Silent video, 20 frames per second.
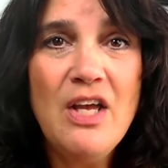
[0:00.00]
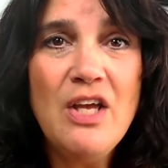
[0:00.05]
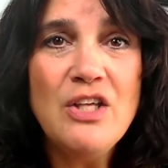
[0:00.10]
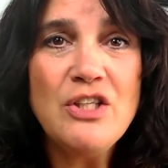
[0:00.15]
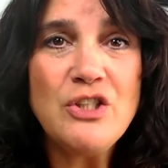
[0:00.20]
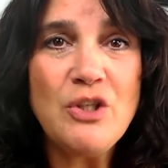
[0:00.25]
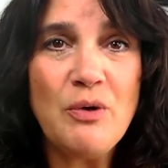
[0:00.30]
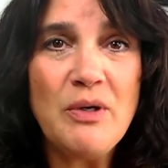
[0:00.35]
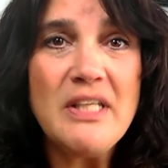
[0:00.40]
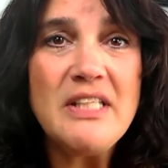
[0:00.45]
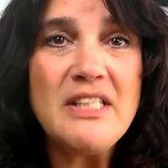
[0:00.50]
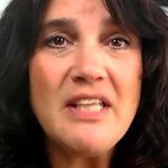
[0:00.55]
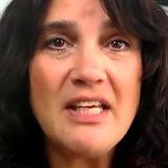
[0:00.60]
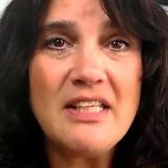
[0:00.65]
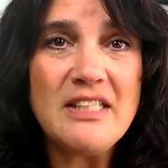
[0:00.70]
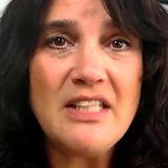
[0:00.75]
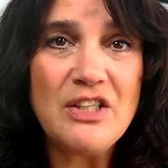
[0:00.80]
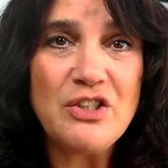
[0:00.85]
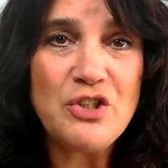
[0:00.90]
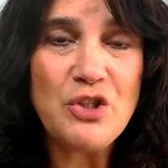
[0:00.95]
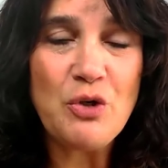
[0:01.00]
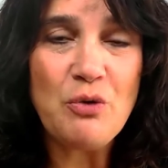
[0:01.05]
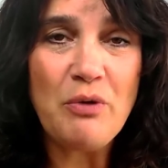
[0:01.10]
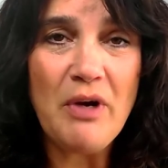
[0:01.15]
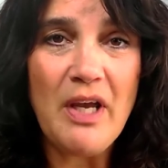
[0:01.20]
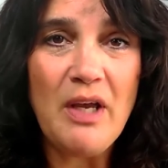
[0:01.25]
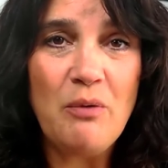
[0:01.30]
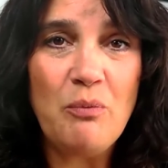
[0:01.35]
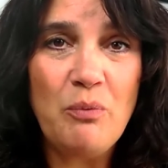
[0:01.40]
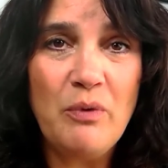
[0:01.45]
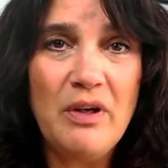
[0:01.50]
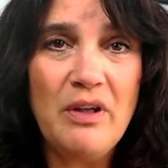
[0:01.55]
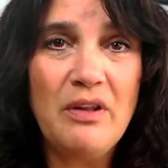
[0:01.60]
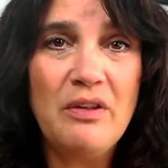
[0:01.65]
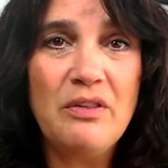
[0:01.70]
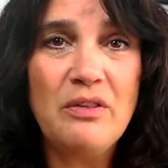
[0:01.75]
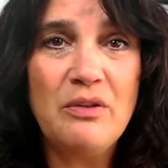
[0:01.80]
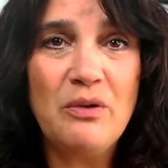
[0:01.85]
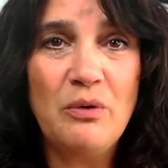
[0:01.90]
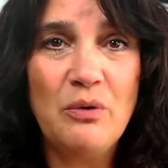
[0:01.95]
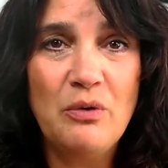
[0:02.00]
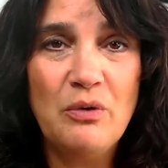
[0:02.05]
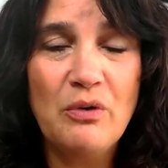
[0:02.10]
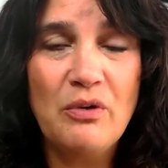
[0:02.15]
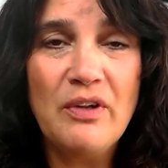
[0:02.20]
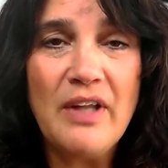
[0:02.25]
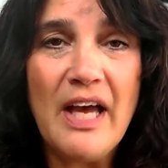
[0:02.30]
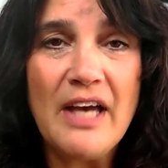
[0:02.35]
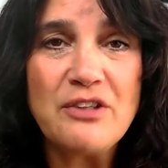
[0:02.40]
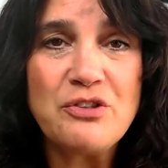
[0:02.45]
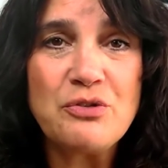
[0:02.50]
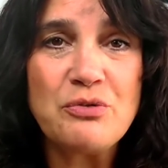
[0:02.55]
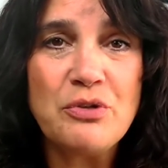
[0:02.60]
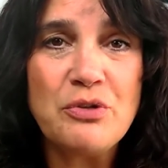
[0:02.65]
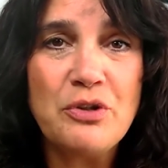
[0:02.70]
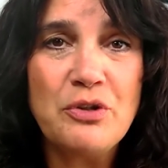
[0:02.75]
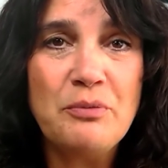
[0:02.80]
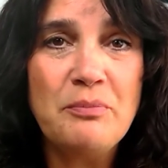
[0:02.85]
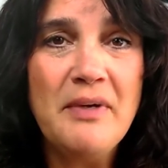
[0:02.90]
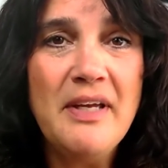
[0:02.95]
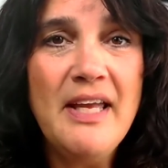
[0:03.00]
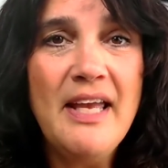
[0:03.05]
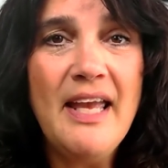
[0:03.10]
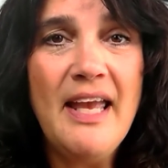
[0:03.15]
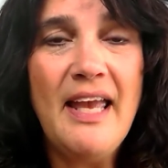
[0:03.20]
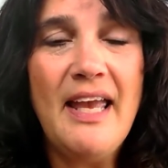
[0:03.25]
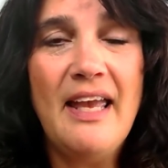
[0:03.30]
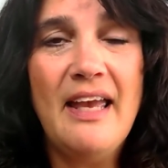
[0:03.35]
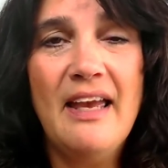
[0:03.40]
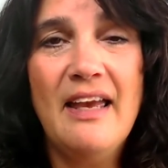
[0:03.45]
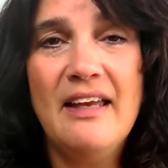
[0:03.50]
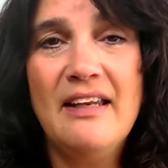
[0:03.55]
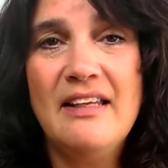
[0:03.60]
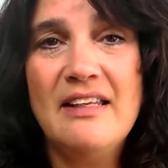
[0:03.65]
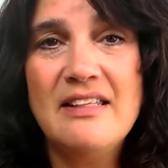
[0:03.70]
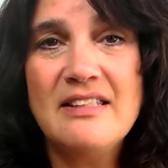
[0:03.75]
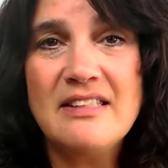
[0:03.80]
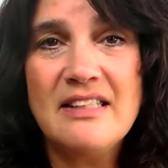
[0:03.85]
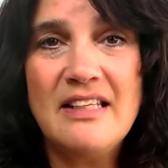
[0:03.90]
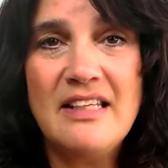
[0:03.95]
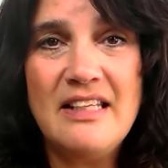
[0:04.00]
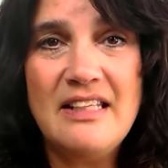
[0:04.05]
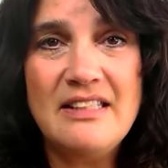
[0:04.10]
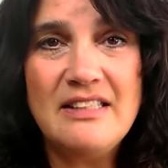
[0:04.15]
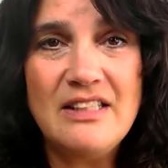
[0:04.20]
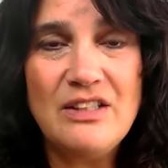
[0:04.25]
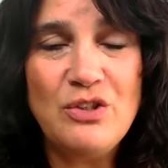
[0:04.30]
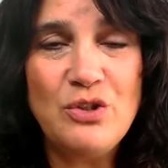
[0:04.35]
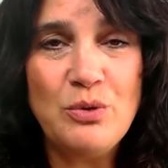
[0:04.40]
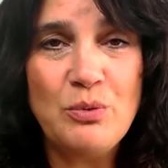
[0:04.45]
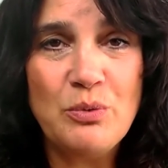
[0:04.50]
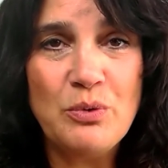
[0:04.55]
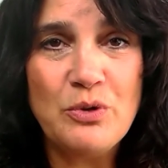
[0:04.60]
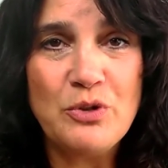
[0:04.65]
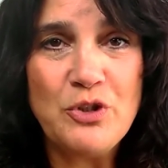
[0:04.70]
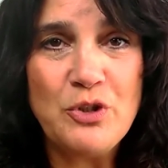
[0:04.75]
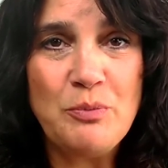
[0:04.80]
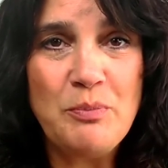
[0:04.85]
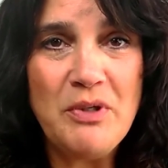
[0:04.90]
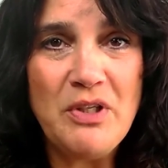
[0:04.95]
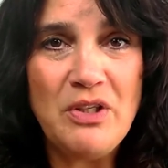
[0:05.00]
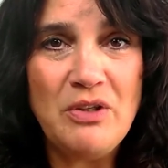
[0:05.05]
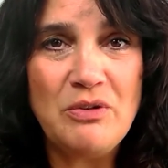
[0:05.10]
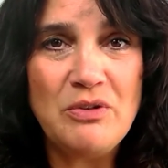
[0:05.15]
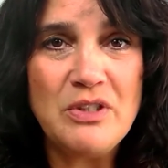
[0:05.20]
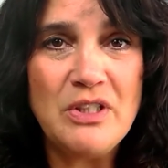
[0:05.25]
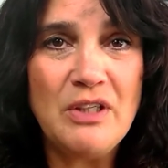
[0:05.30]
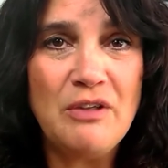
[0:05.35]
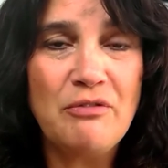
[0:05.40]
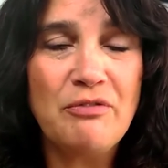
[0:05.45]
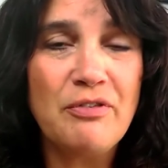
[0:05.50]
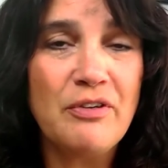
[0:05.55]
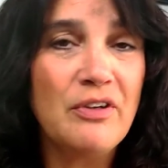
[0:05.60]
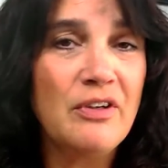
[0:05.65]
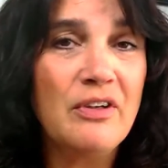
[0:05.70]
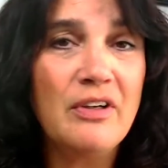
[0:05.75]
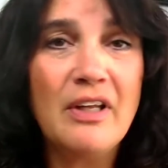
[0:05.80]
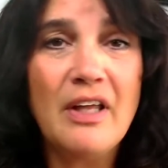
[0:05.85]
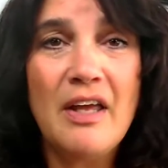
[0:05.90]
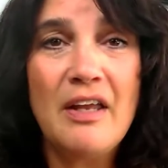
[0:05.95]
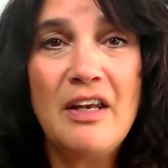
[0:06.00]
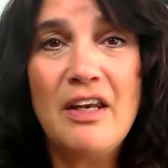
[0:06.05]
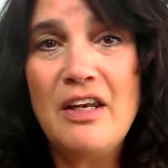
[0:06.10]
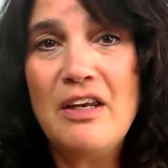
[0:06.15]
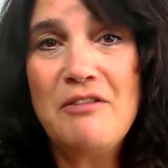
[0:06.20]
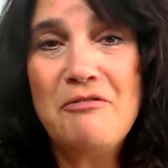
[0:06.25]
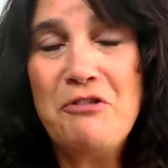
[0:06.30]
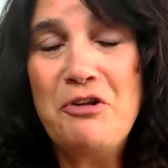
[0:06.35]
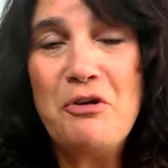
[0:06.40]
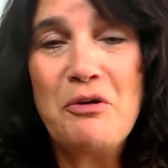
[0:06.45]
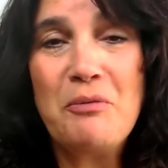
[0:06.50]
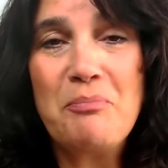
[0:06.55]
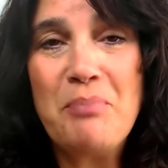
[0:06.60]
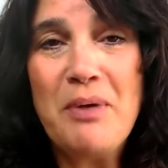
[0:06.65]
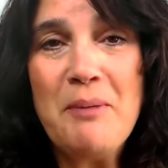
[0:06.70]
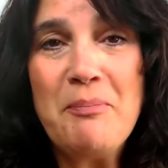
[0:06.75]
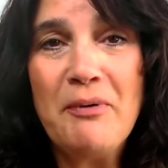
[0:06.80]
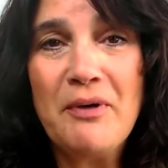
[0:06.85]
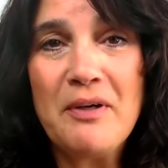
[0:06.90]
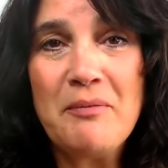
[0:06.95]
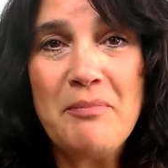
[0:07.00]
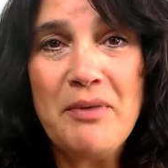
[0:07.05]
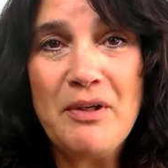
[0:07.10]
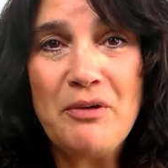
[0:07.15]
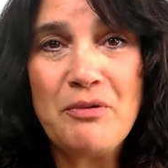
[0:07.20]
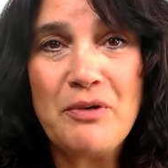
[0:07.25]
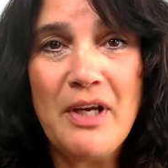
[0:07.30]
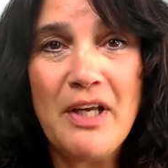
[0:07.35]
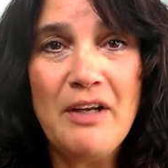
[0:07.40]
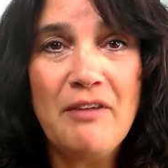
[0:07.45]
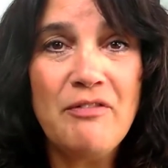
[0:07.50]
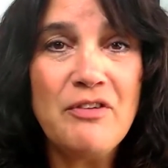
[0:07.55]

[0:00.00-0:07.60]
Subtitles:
So it does integrate with Google Classroom and is an easy tool to be using people can be creative.